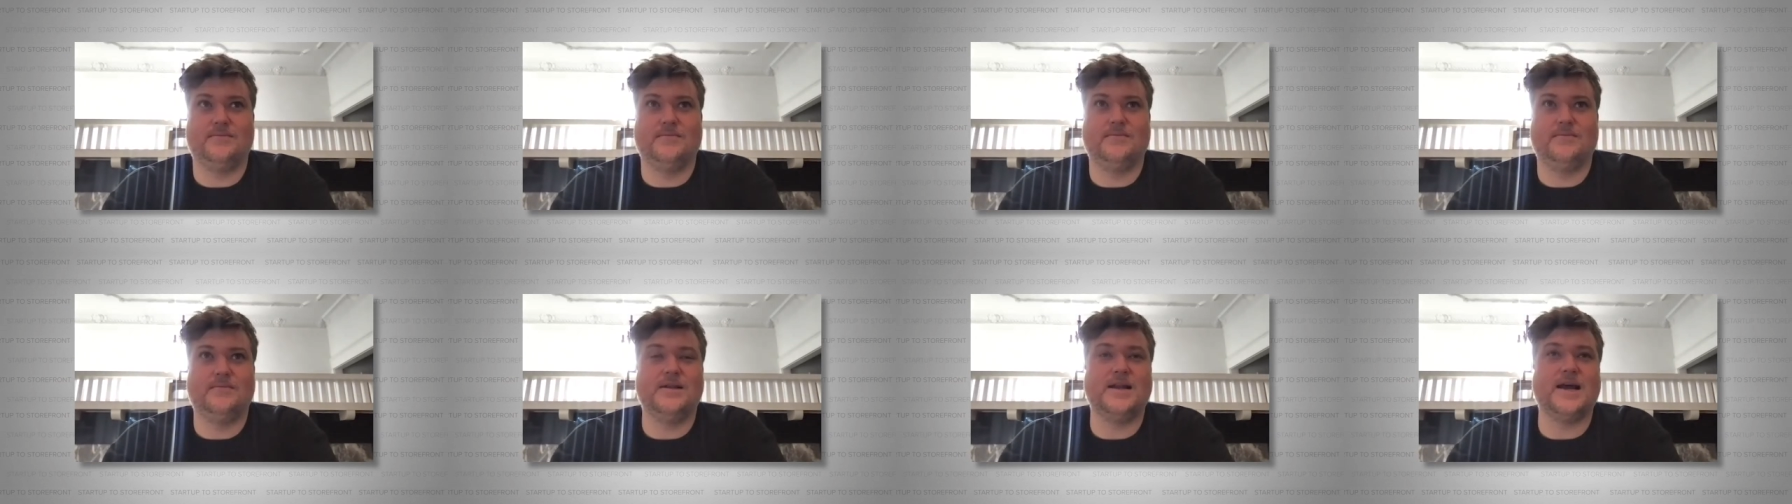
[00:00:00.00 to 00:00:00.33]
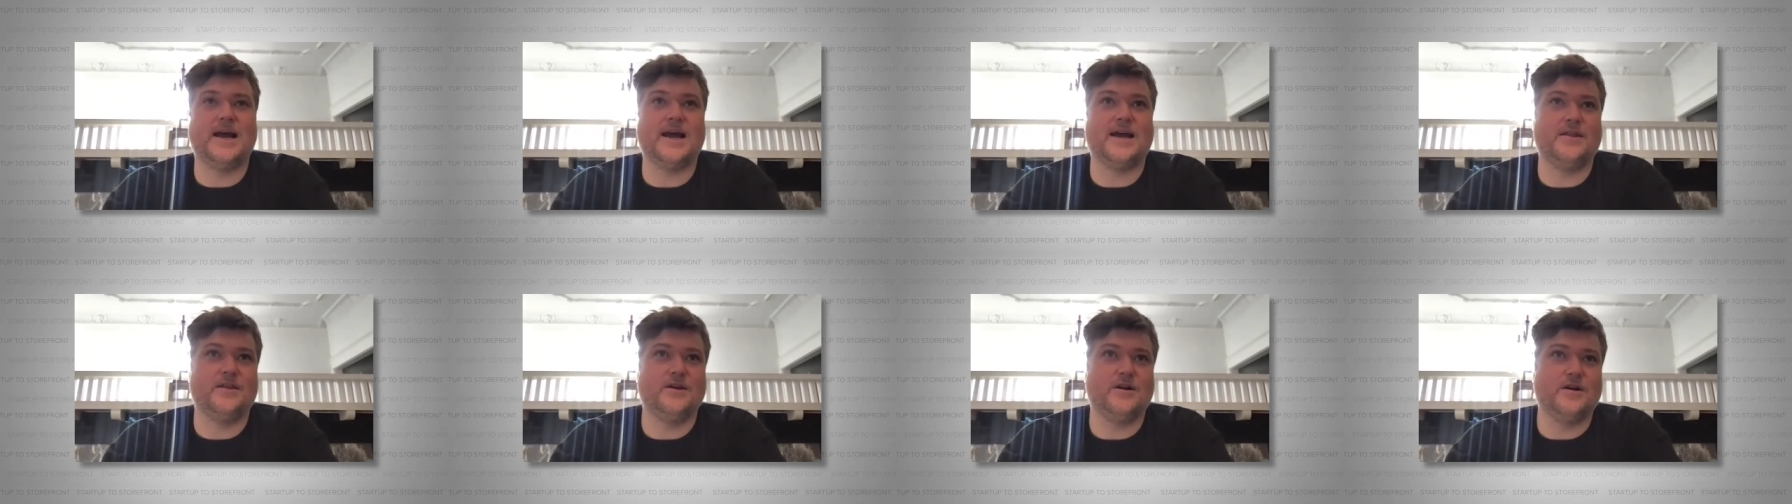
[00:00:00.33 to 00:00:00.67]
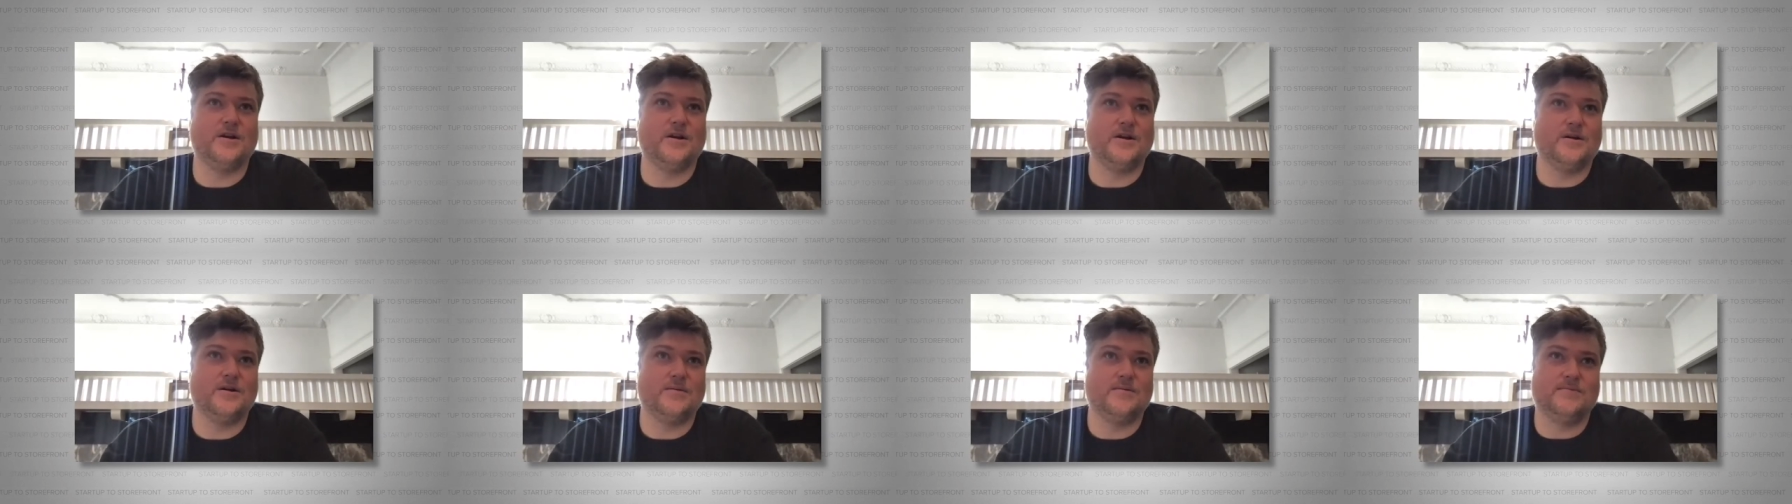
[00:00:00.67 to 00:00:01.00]

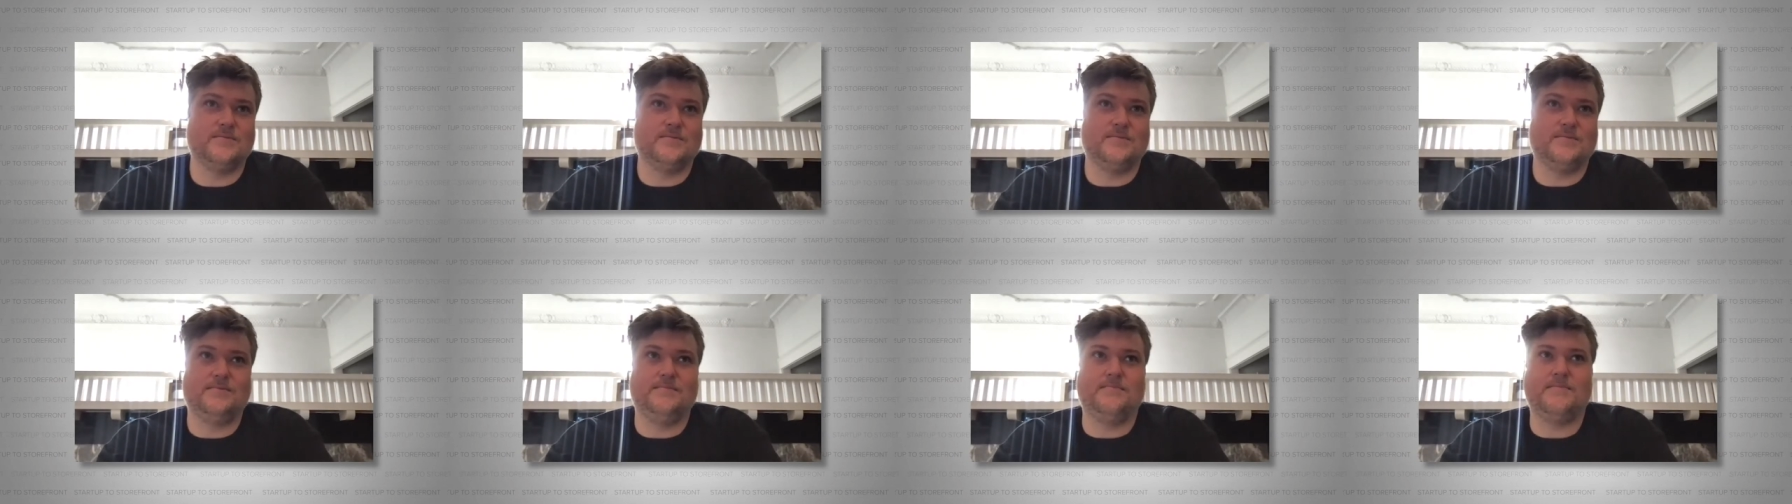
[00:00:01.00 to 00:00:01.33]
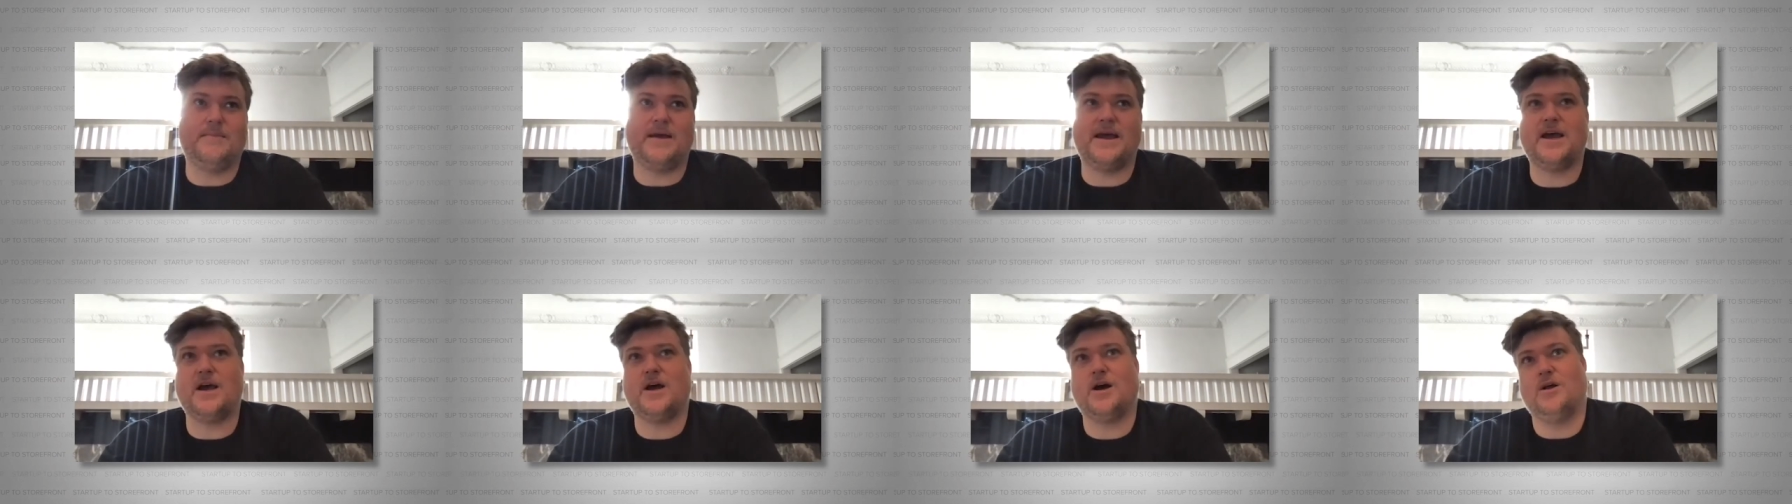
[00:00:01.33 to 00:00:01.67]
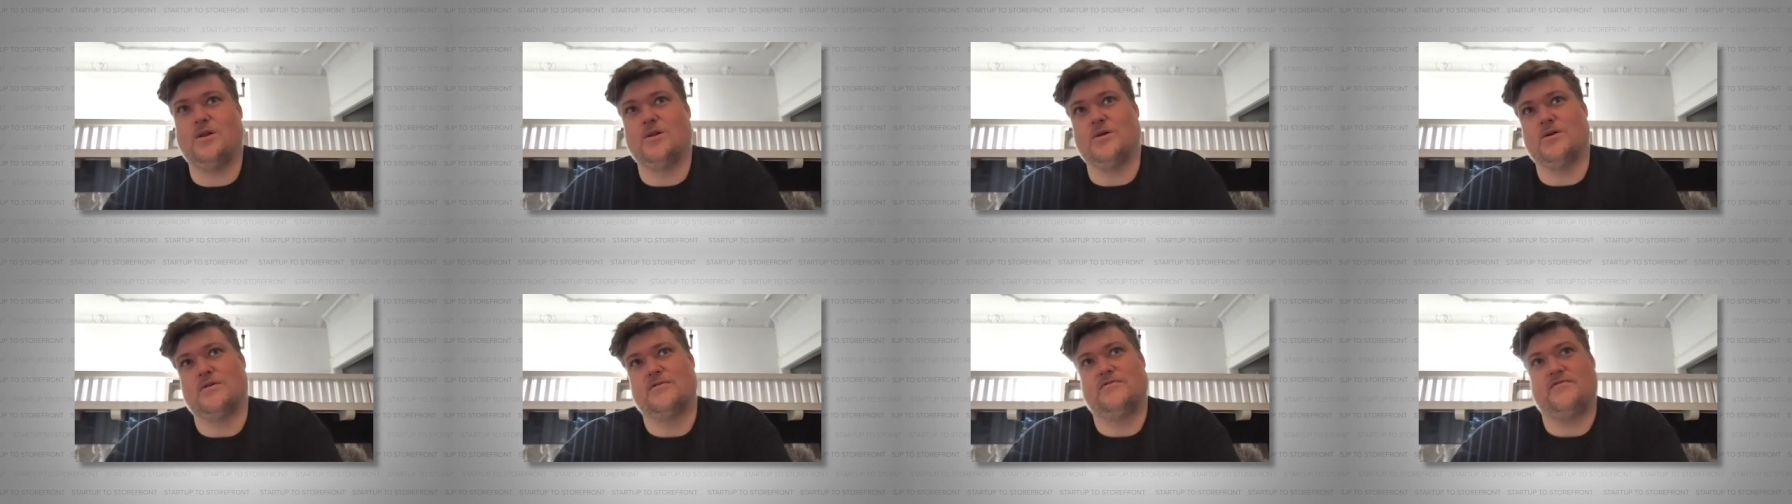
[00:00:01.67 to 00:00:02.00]
neither
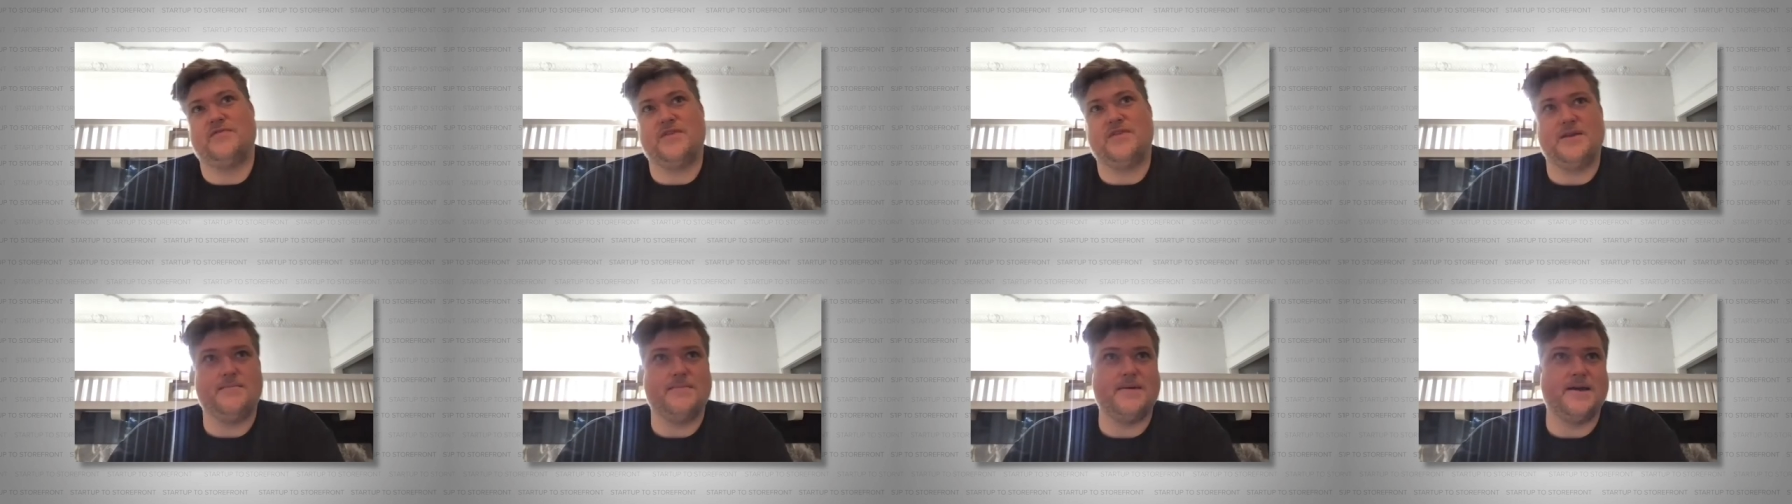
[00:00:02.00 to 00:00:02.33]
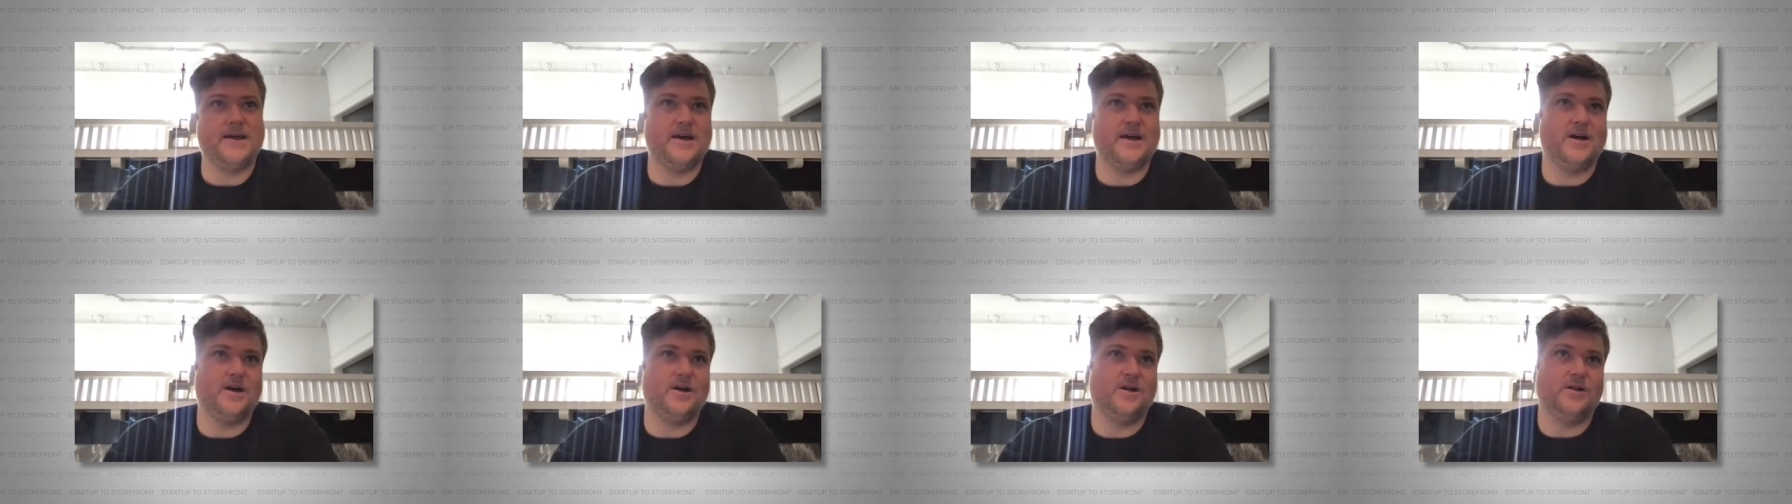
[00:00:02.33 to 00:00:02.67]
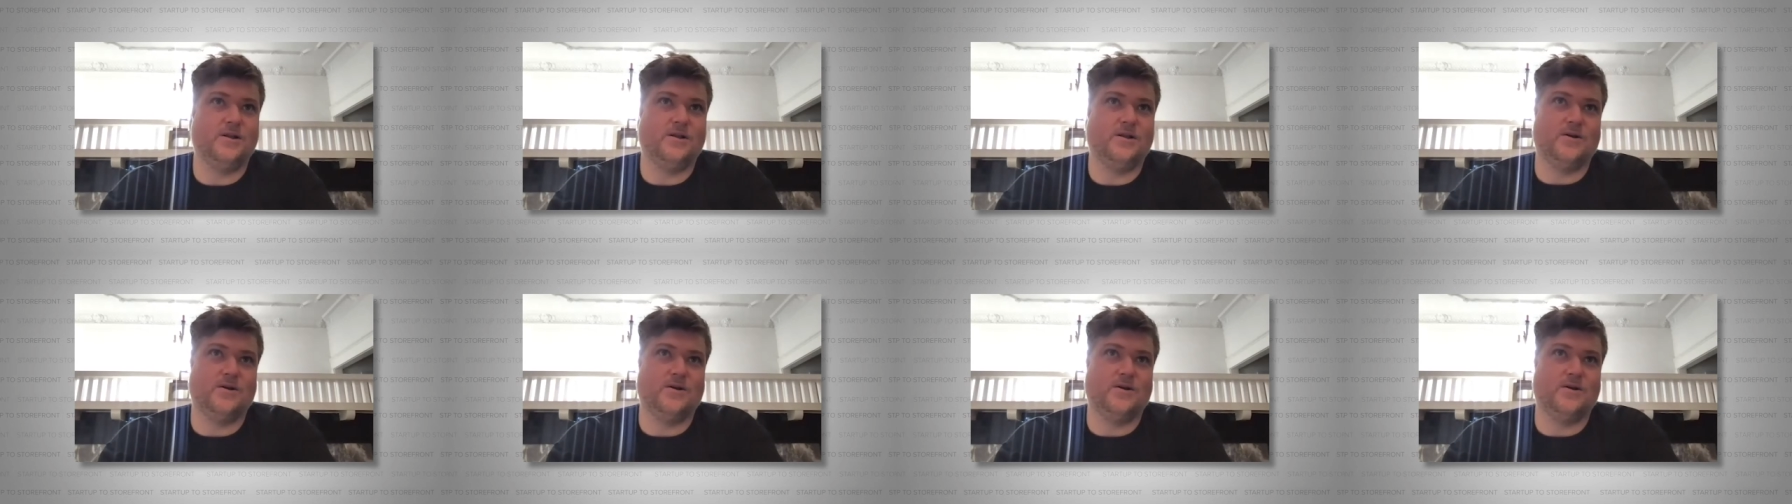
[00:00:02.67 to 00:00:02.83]
male or female